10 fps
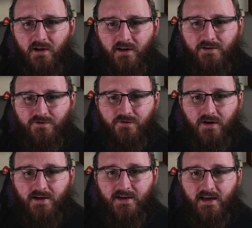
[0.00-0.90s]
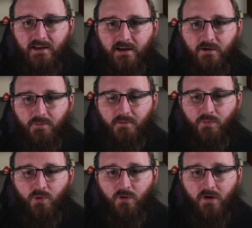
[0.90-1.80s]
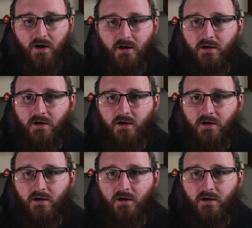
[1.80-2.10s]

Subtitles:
Let's try and get a little bit more